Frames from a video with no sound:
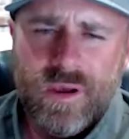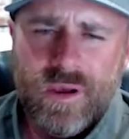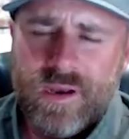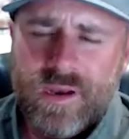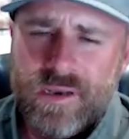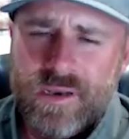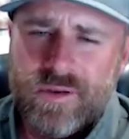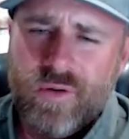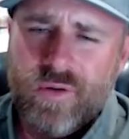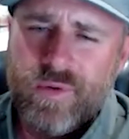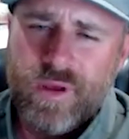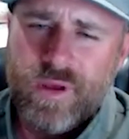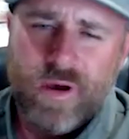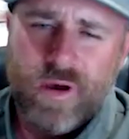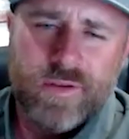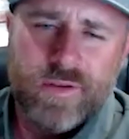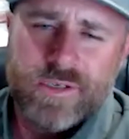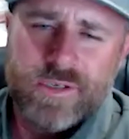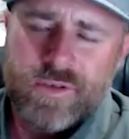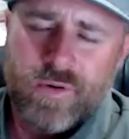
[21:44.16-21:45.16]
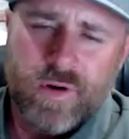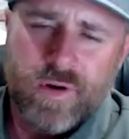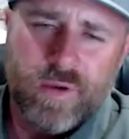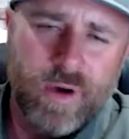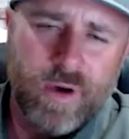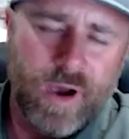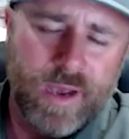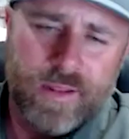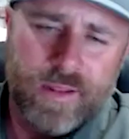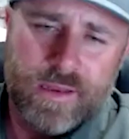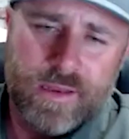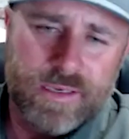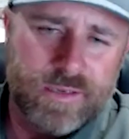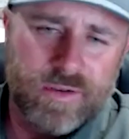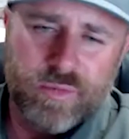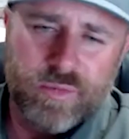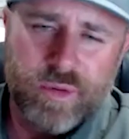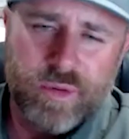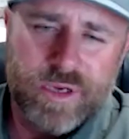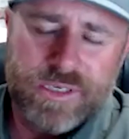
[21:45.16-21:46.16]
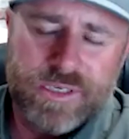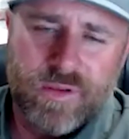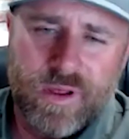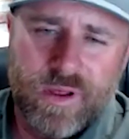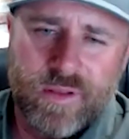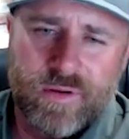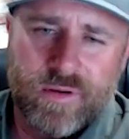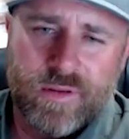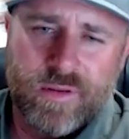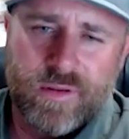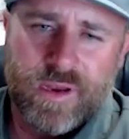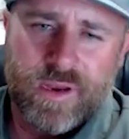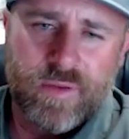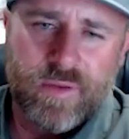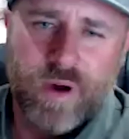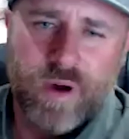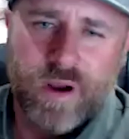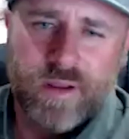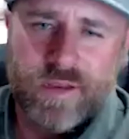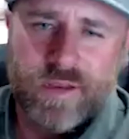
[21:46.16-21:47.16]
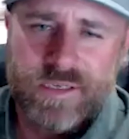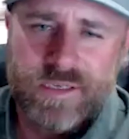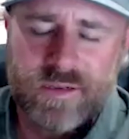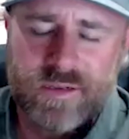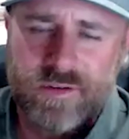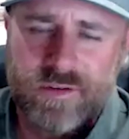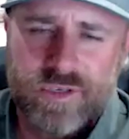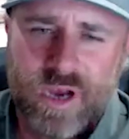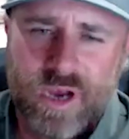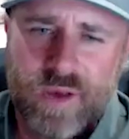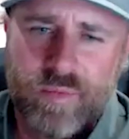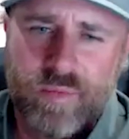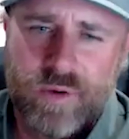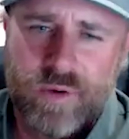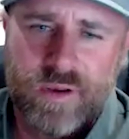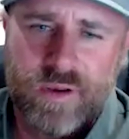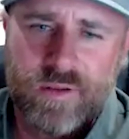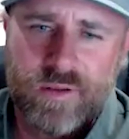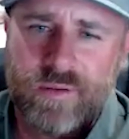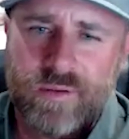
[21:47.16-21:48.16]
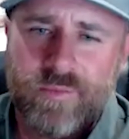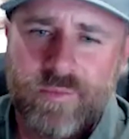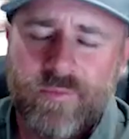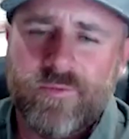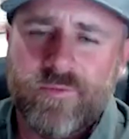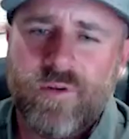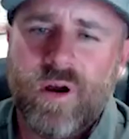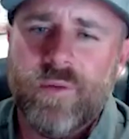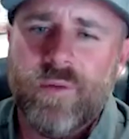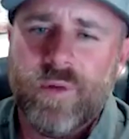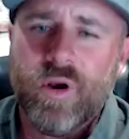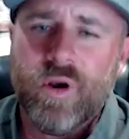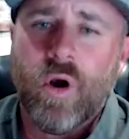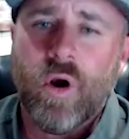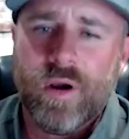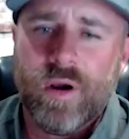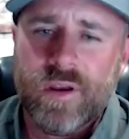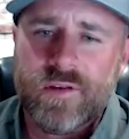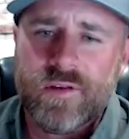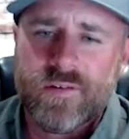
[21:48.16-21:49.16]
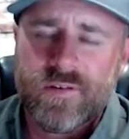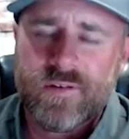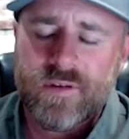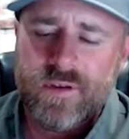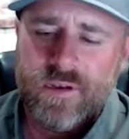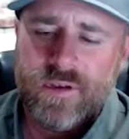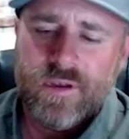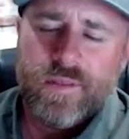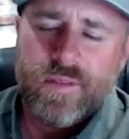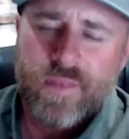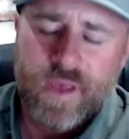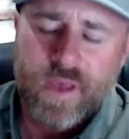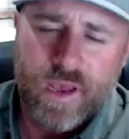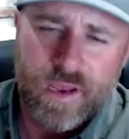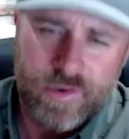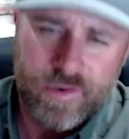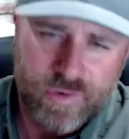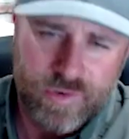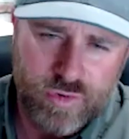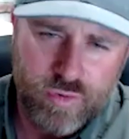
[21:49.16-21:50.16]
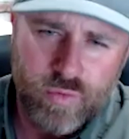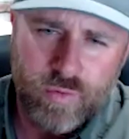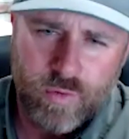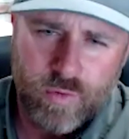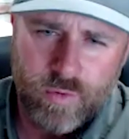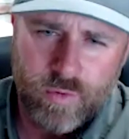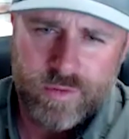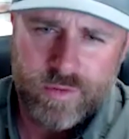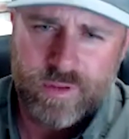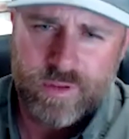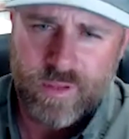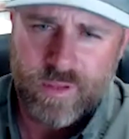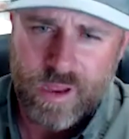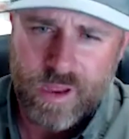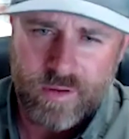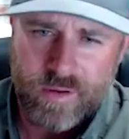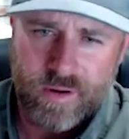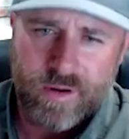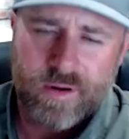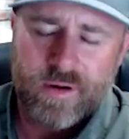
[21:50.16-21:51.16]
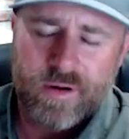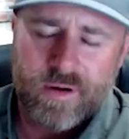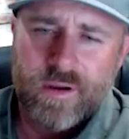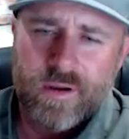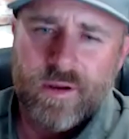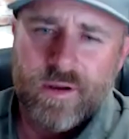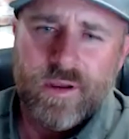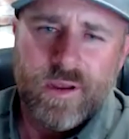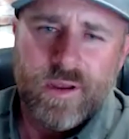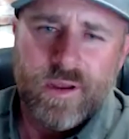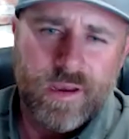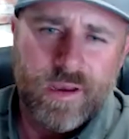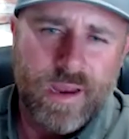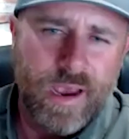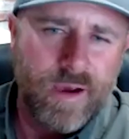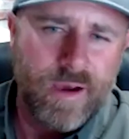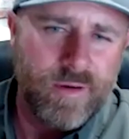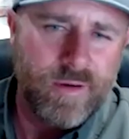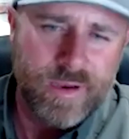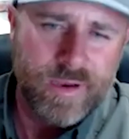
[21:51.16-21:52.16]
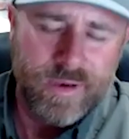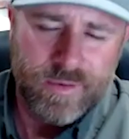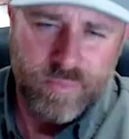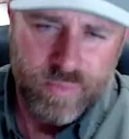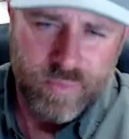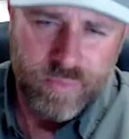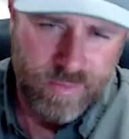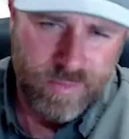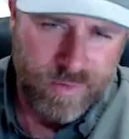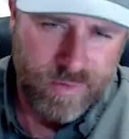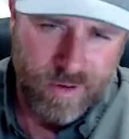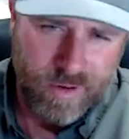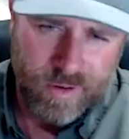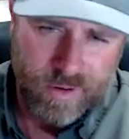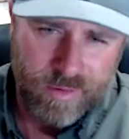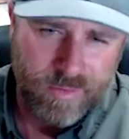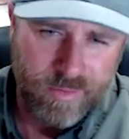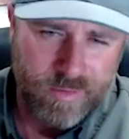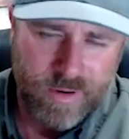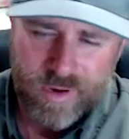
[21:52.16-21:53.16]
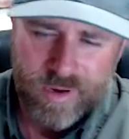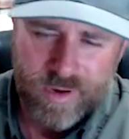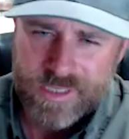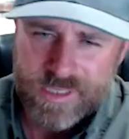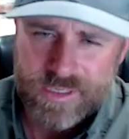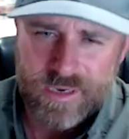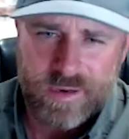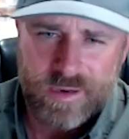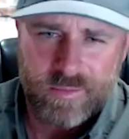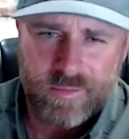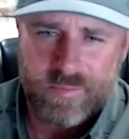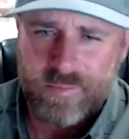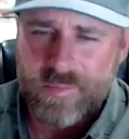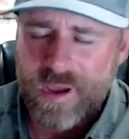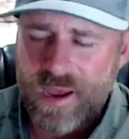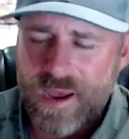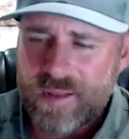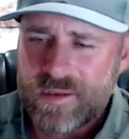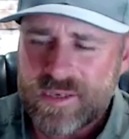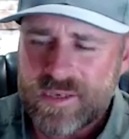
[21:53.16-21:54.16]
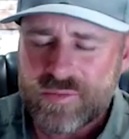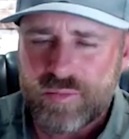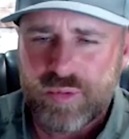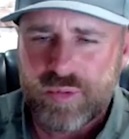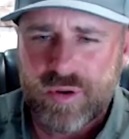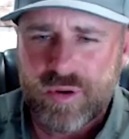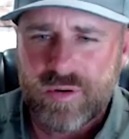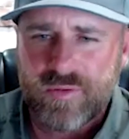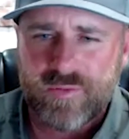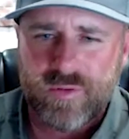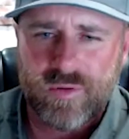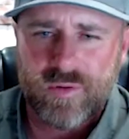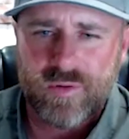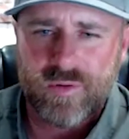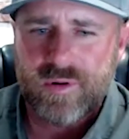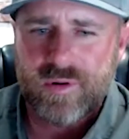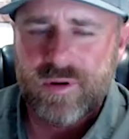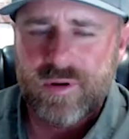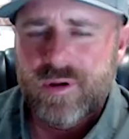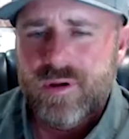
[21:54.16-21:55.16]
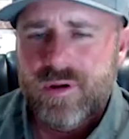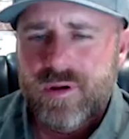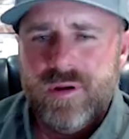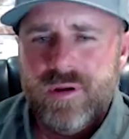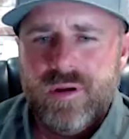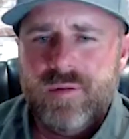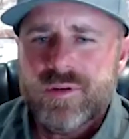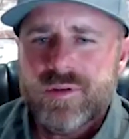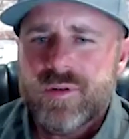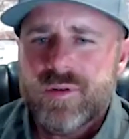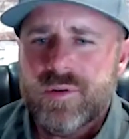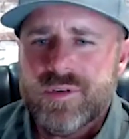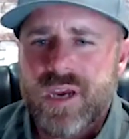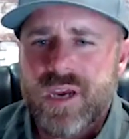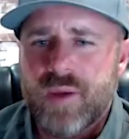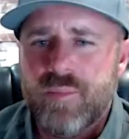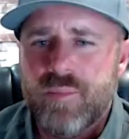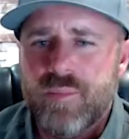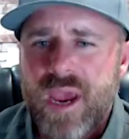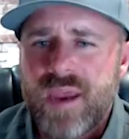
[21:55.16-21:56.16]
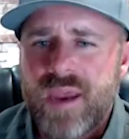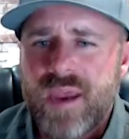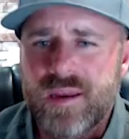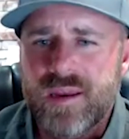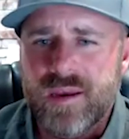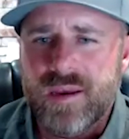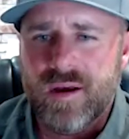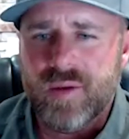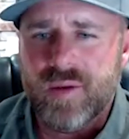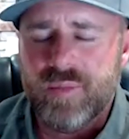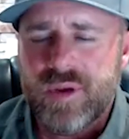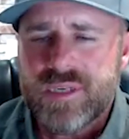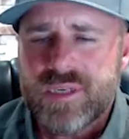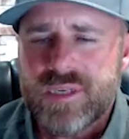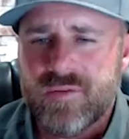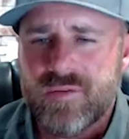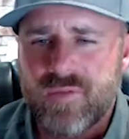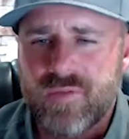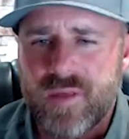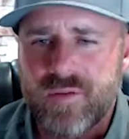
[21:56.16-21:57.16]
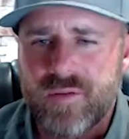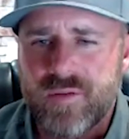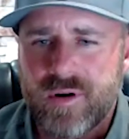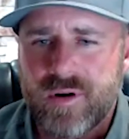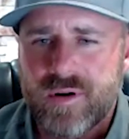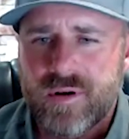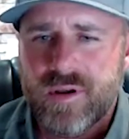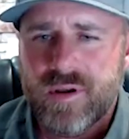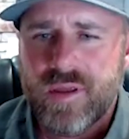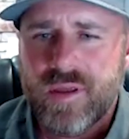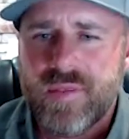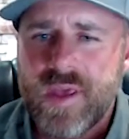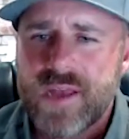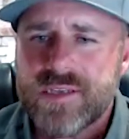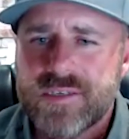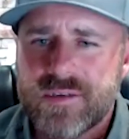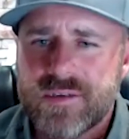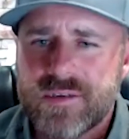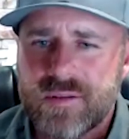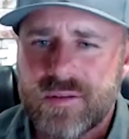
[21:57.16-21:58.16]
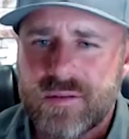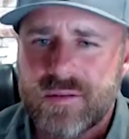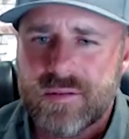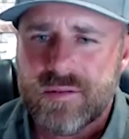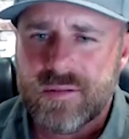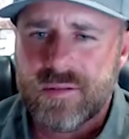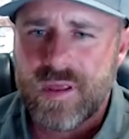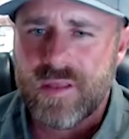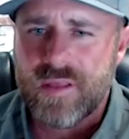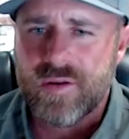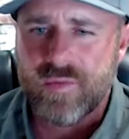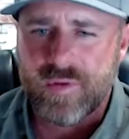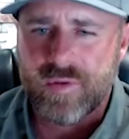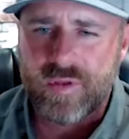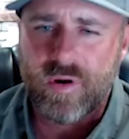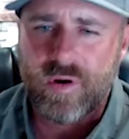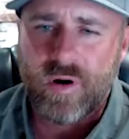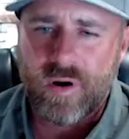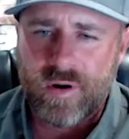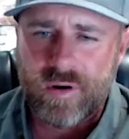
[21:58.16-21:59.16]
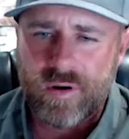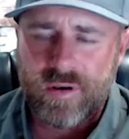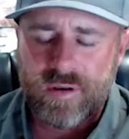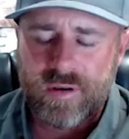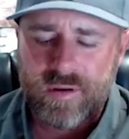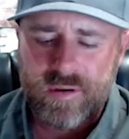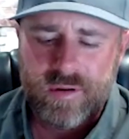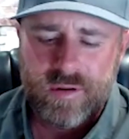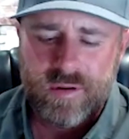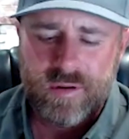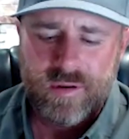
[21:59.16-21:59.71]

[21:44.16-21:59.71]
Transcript: And he told me all the story behind this little piece of leather that he bought at this little shop in Italy from an artist that had tooled the leather and how he had, creased it and had this beautiful, it was almost like a painting on a piece of leather. And that's leather with art.